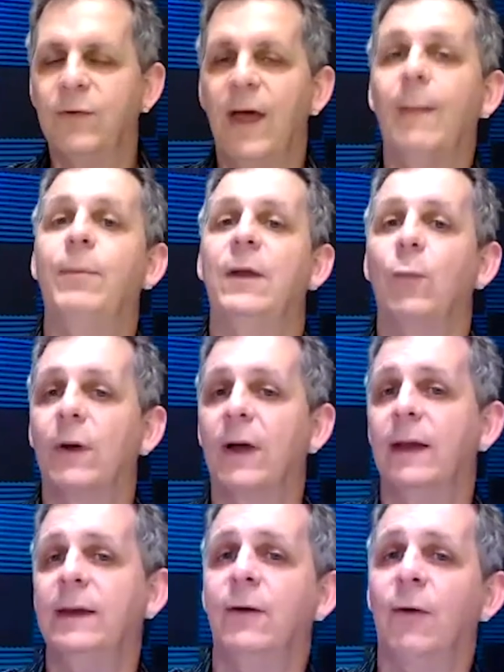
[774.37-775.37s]
What's happening?
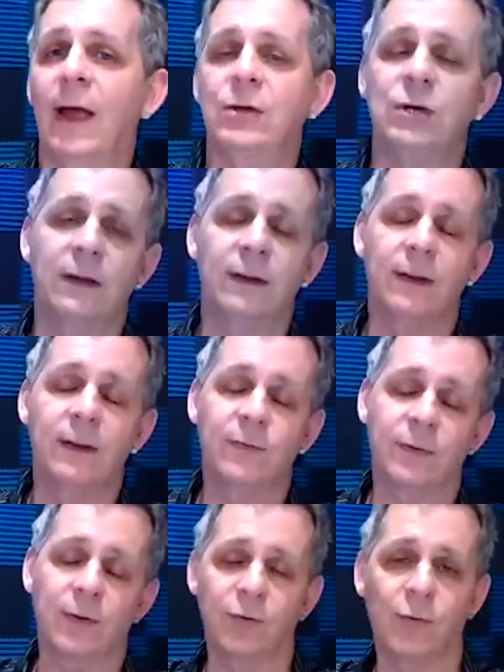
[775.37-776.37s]
What kind of interaction
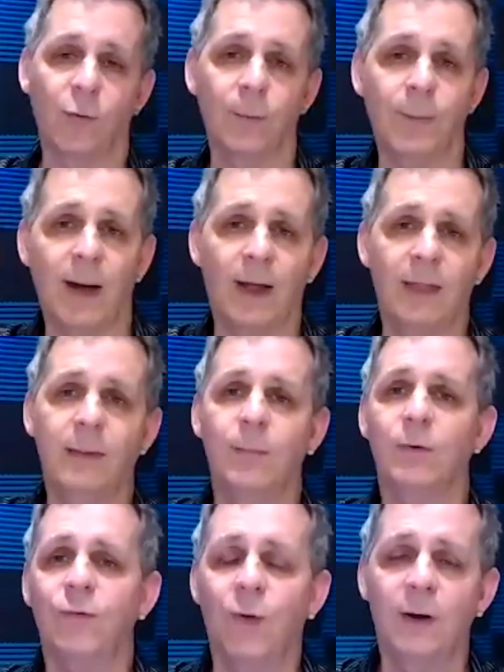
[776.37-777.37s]
is the ghost going behind
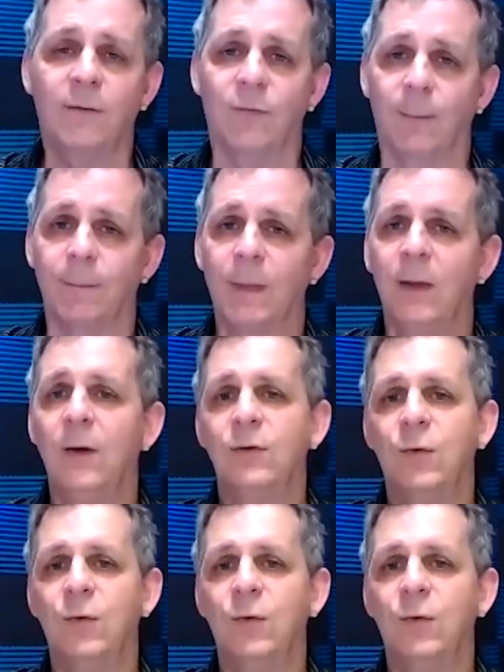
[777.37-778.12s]
them or in front of them?